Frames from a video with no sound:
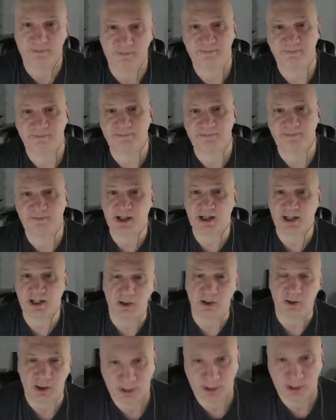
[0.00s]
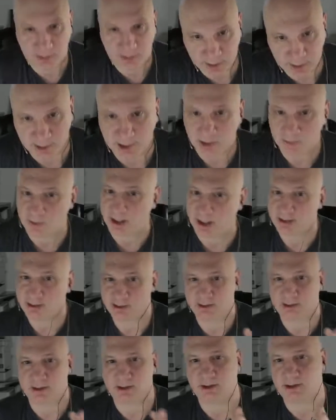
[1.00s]
a fucking, you know
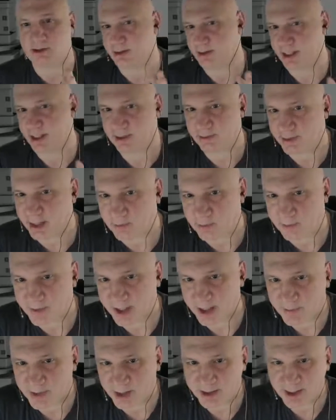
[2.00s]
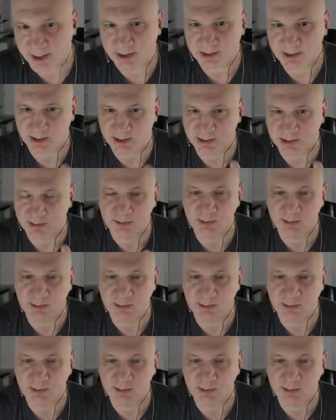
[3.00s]
what? Oh, that will make my day. So,